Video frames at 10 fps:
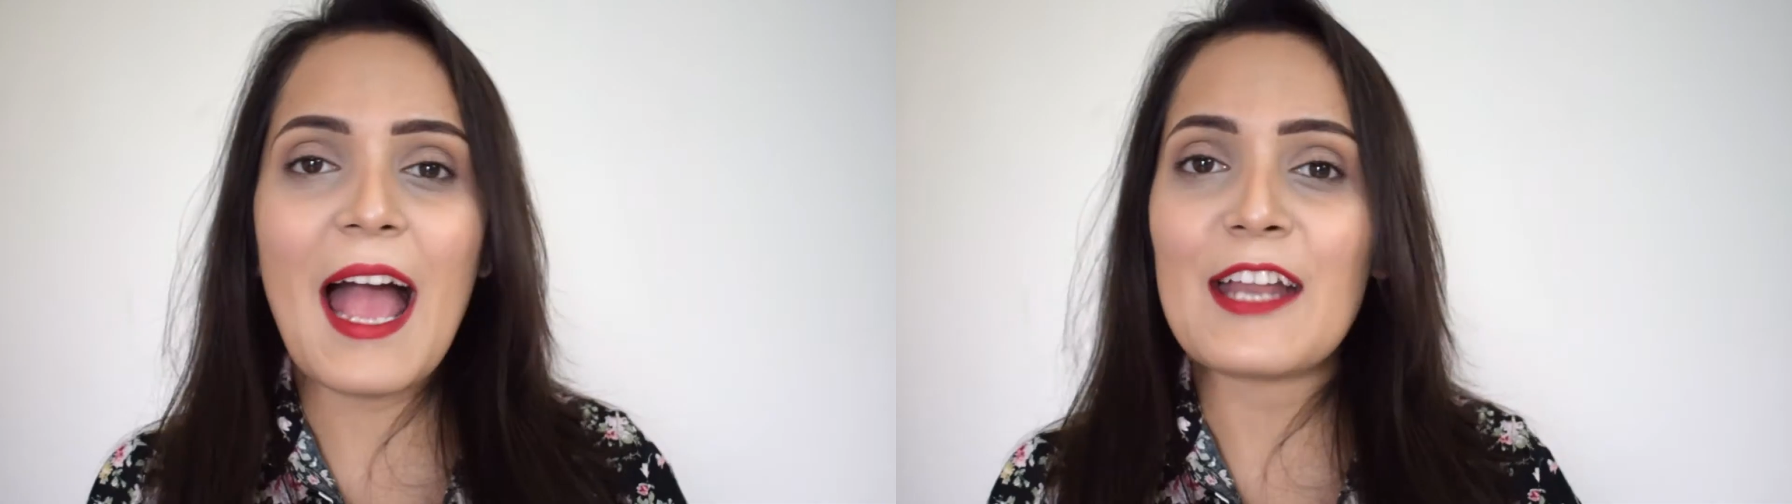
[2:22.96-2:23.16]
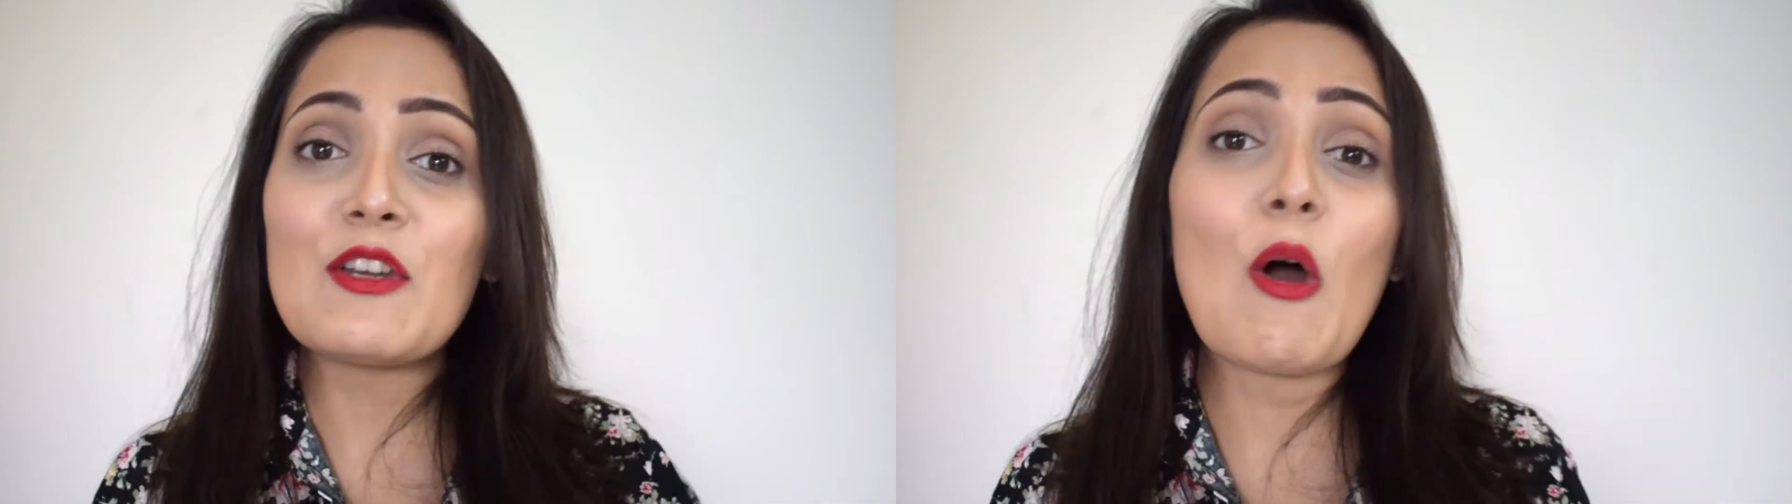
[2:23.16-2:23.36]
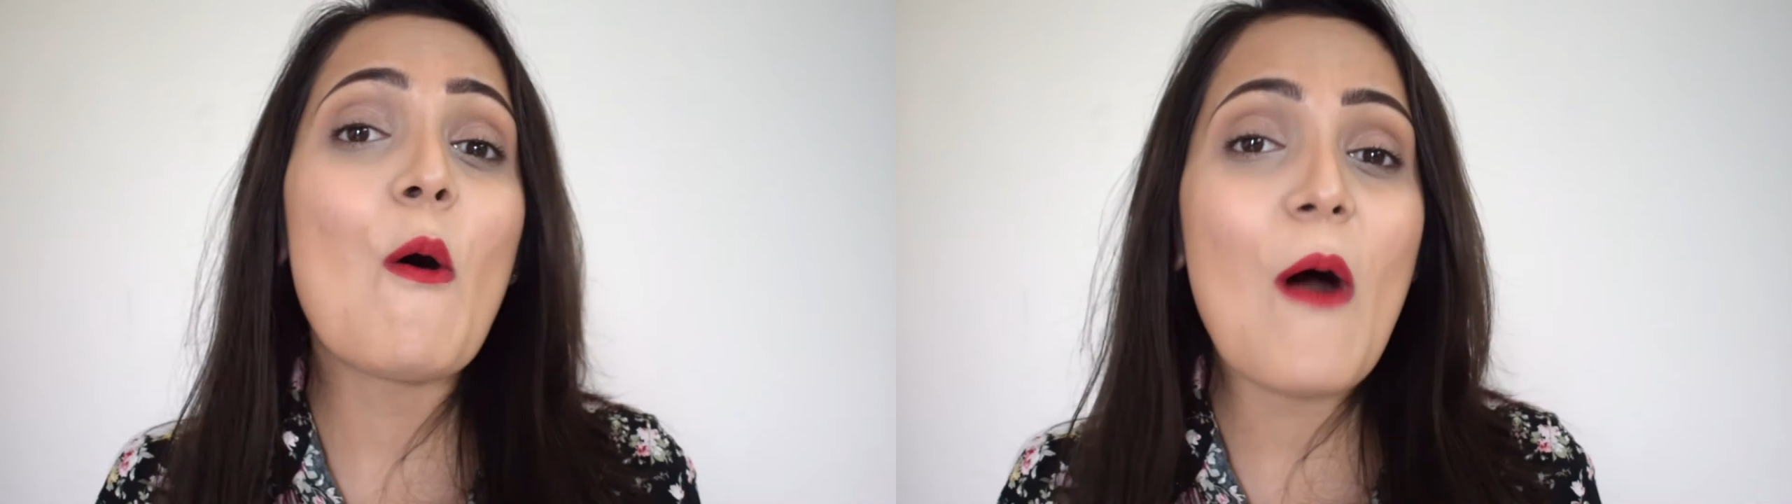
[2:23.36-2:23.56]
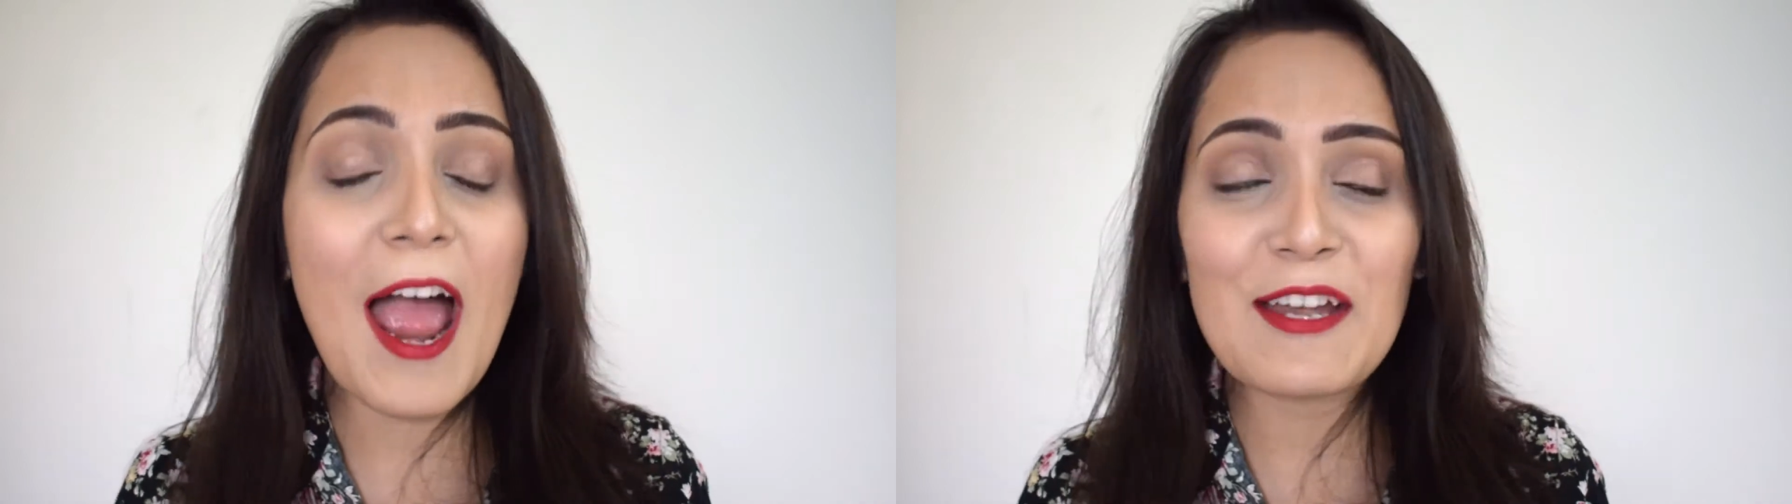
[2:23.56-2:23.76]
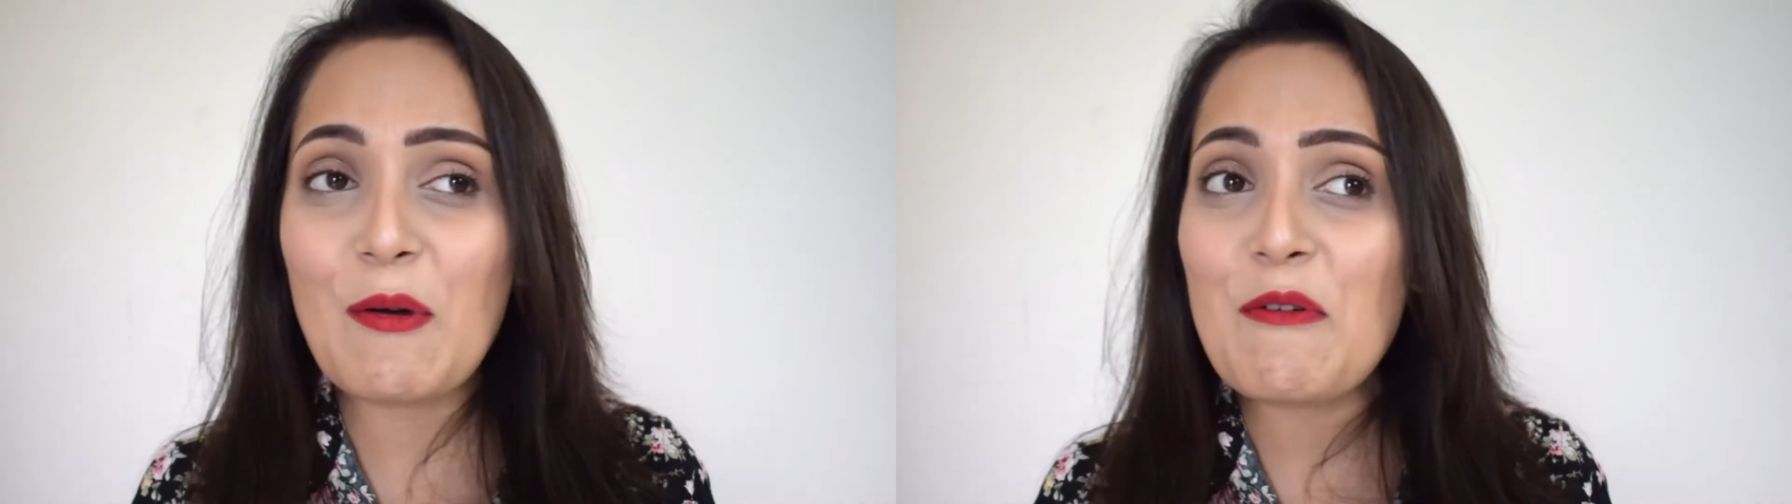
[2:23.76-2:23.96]
And no,
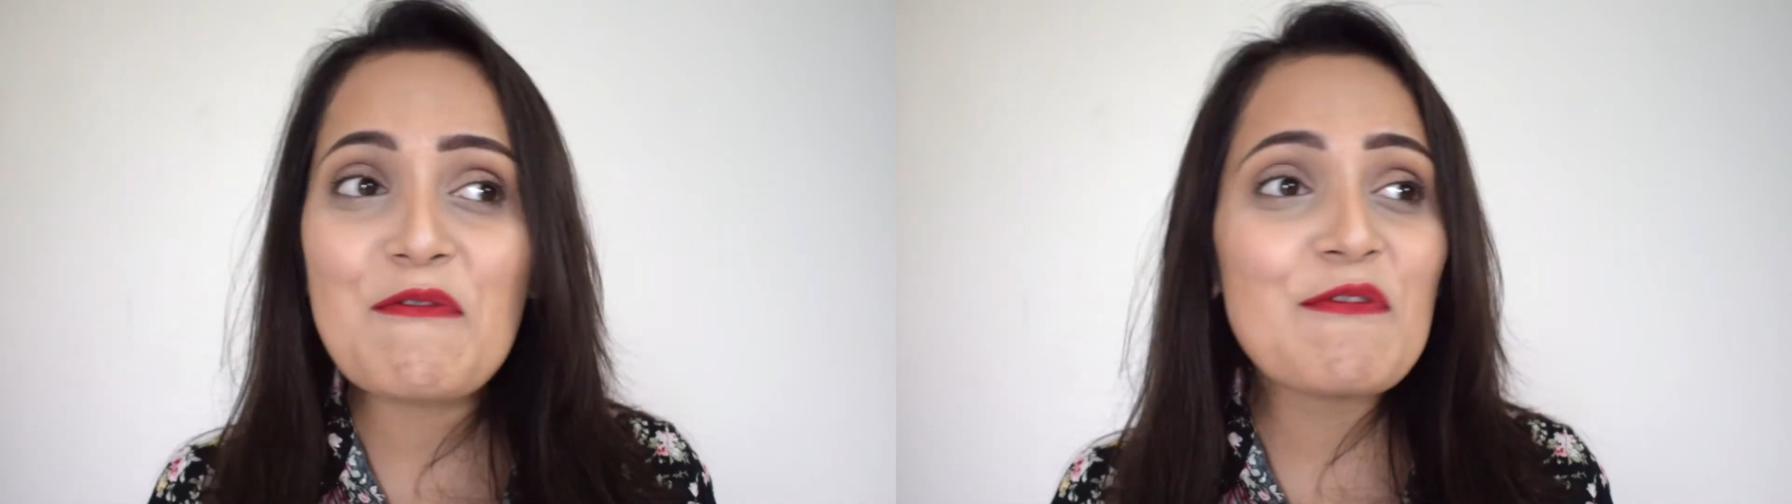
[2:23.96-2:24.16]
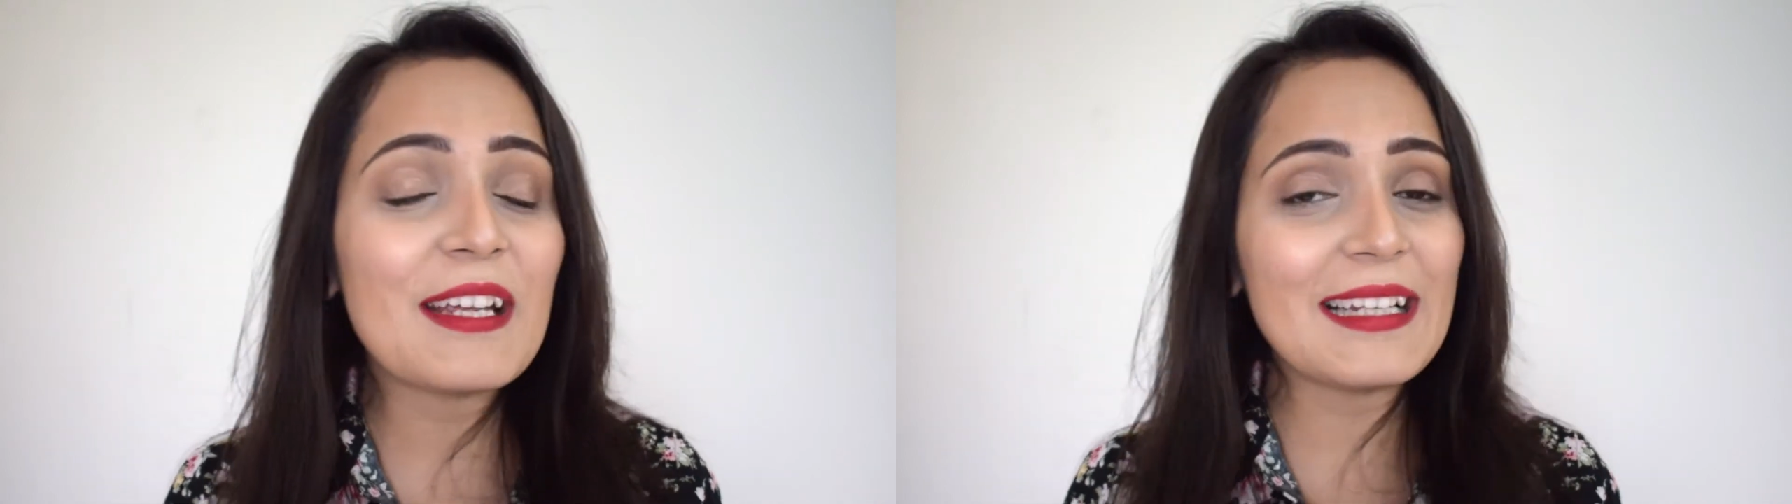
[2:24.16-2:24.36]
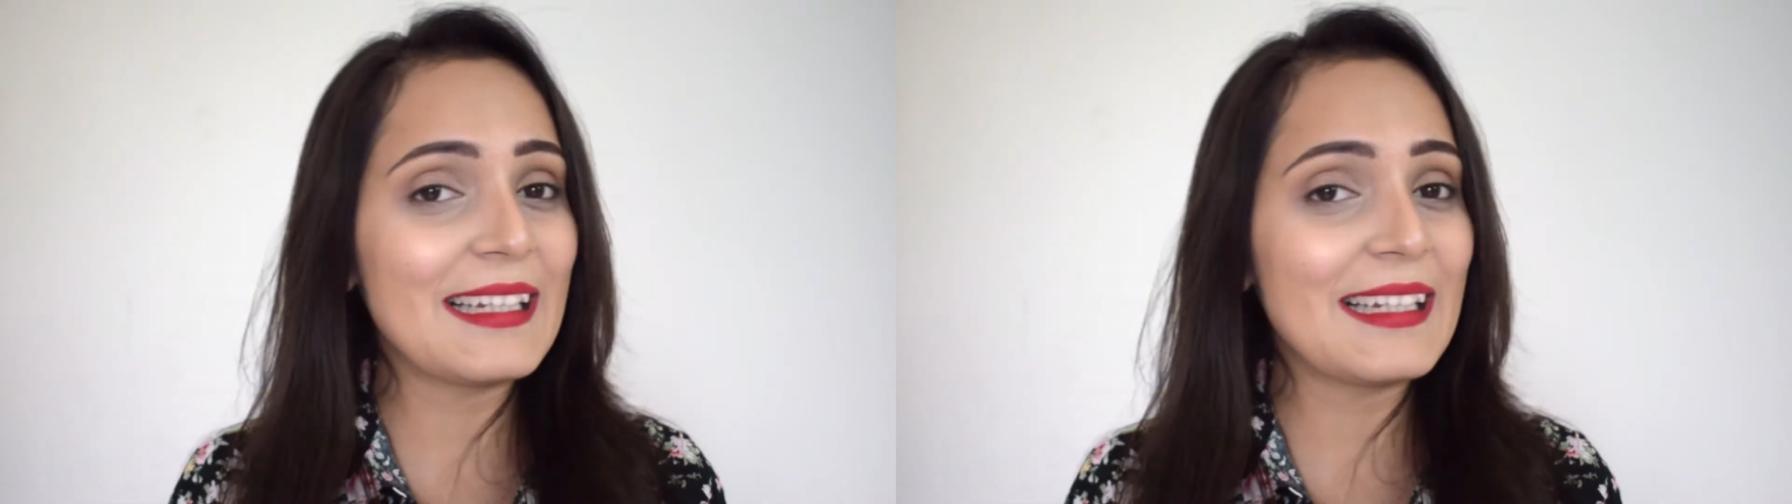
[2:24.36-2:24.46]
I don't feel